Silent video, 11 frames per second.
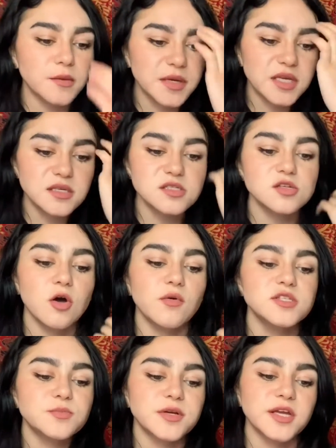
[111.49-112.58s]
So it's
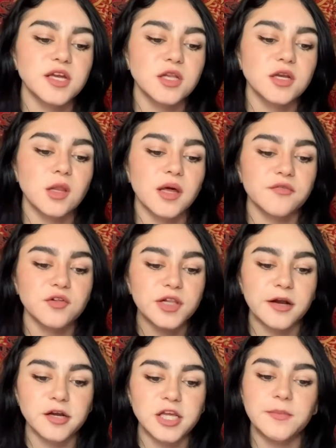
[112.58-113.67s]
bringing in a lot of
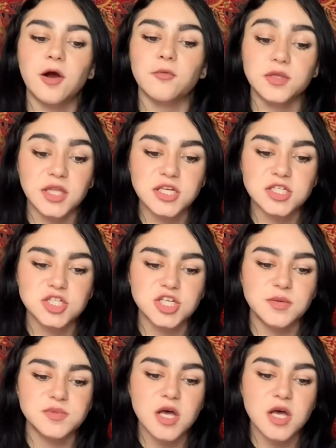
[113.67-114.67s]
clarity about relationships,